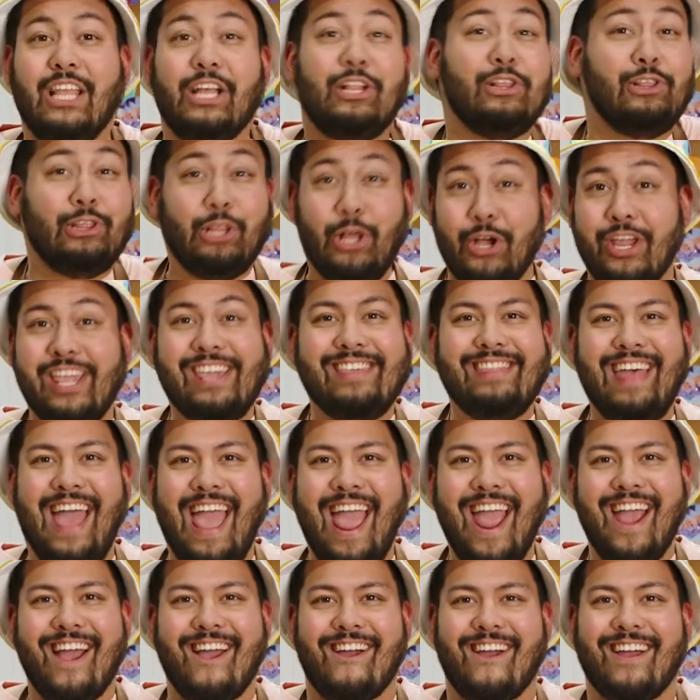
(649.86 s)
Looky
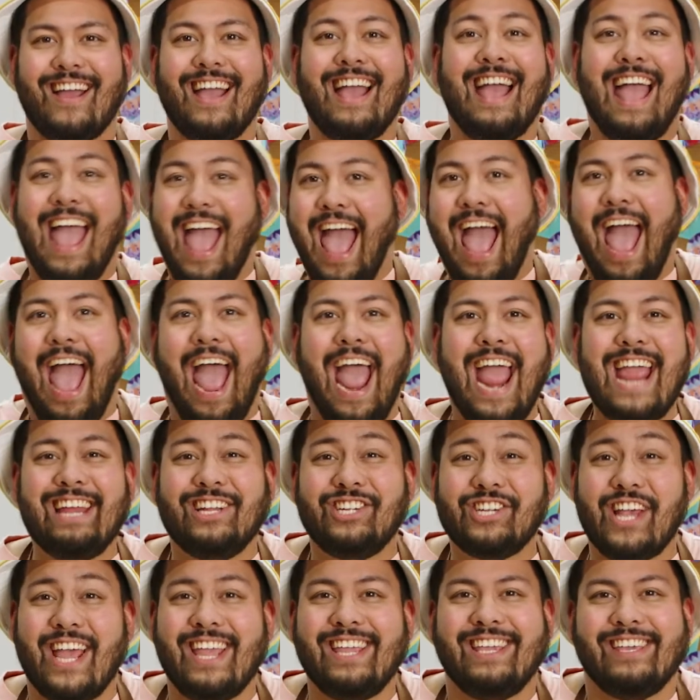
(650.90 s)
there,
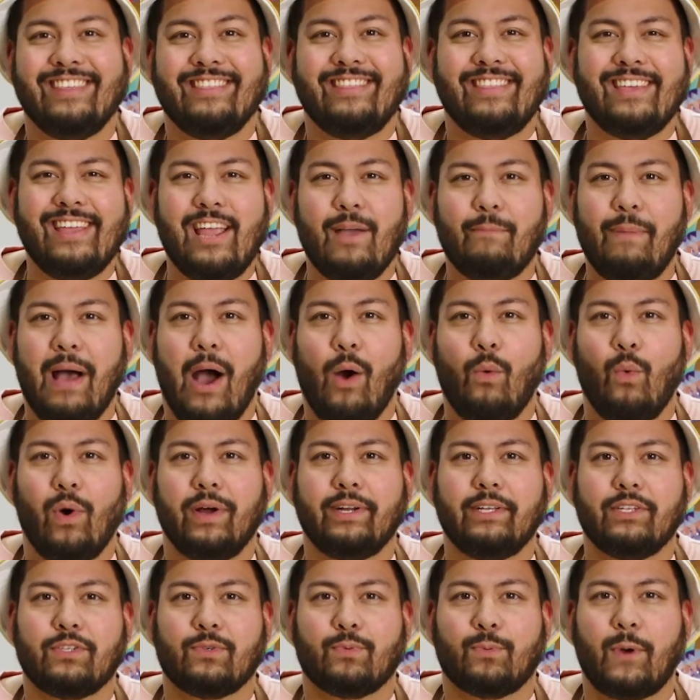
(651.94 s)
AJ can think about what
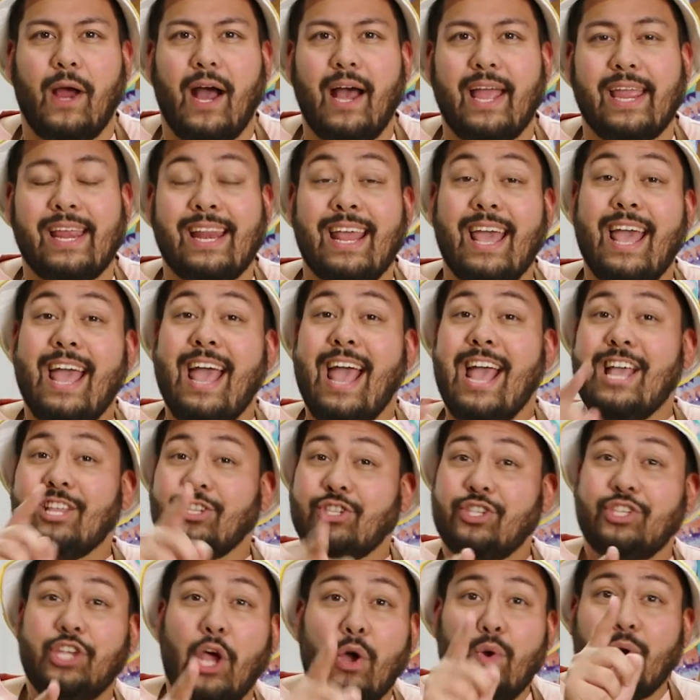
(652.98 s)
is right, and
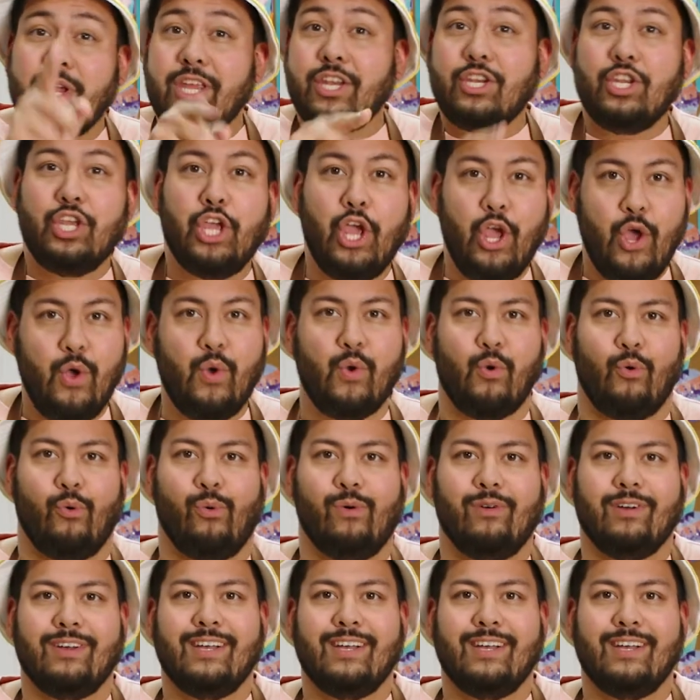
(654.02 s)
so can you.